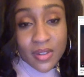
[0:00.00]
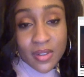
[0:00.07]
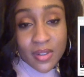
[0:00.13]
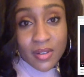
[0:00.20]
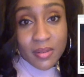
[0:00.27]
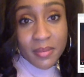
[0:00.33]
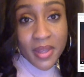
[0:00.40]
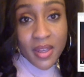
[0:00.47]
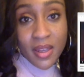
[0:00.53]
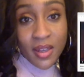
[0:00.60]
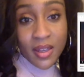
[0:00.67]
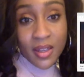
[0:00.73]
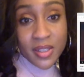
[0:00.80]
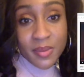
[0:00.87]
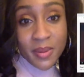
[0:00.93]
Man,
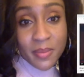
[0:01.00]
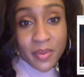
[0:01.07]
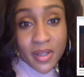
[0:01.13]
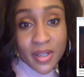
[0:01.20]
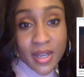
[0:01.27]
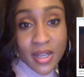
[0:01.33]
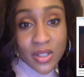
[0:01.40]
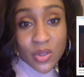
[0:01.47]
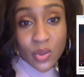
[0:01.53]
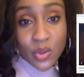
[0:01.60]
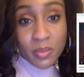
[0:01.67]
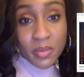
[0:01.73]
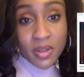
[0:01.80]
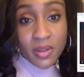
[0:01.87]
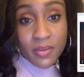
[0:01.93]
these people are not showing
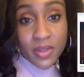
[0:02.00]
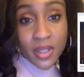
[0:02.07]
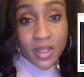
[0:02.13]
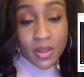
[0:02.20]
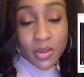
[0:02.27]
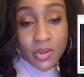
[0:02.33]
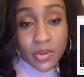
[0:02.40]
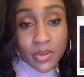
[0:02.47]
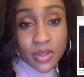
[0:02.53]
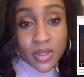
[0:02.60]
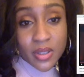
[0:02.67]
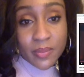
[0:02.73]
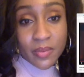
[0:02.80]
me the videos.